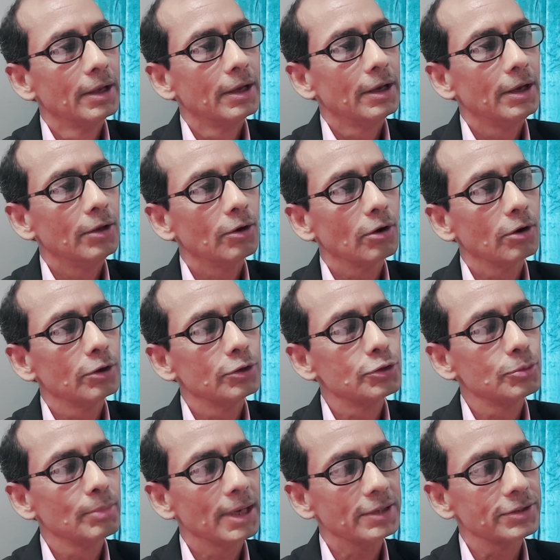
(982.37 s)
in order
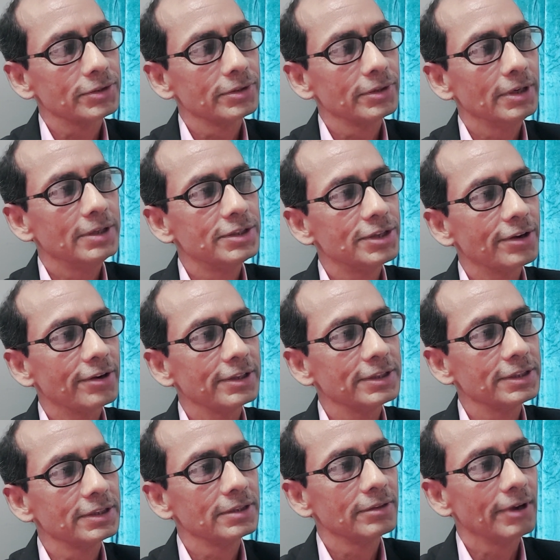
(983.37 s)
to master
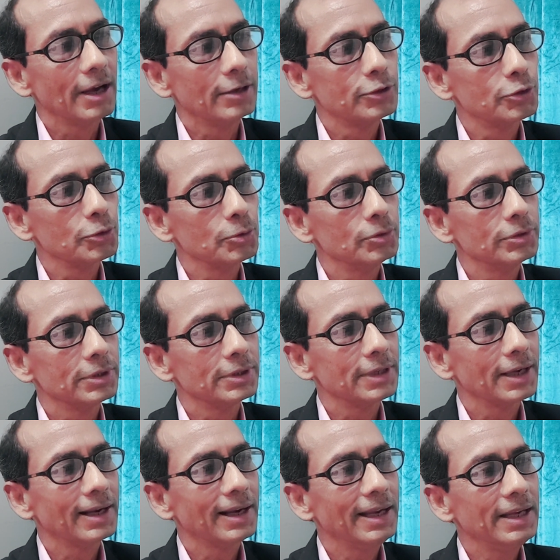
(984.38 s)
intricacies of AI tools and
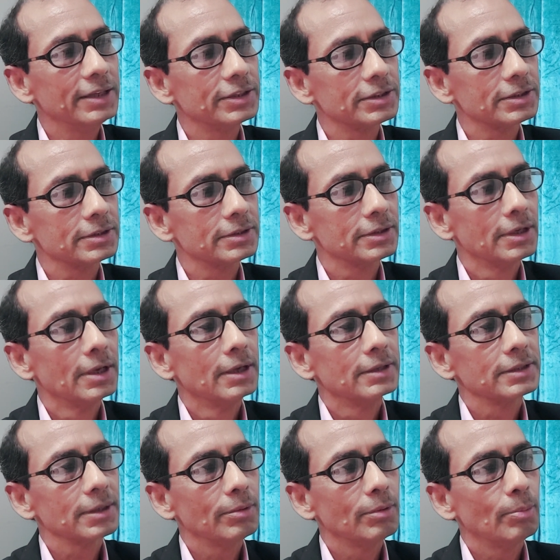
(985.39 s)
techniques.
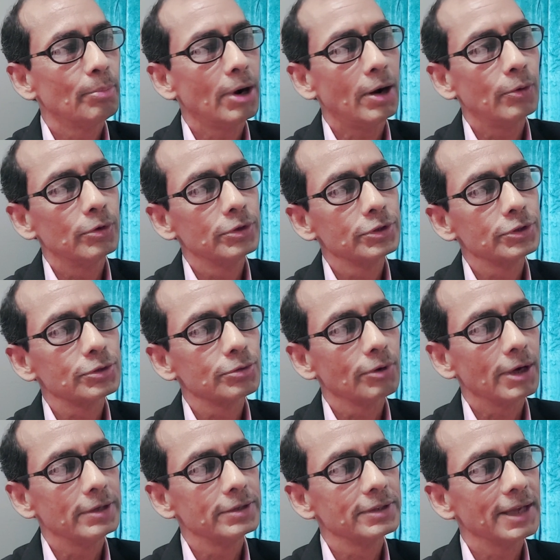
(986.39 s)
Some empowers
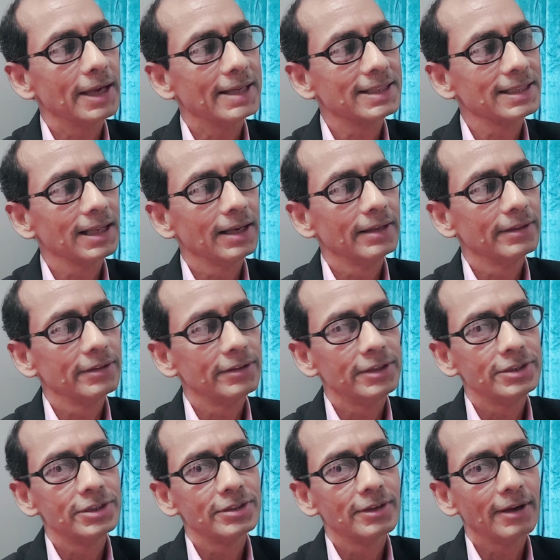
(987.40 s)
writers excel in the
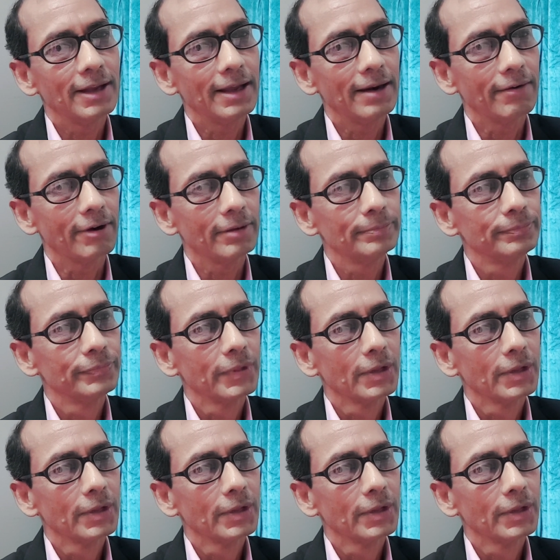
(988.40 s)
digital era.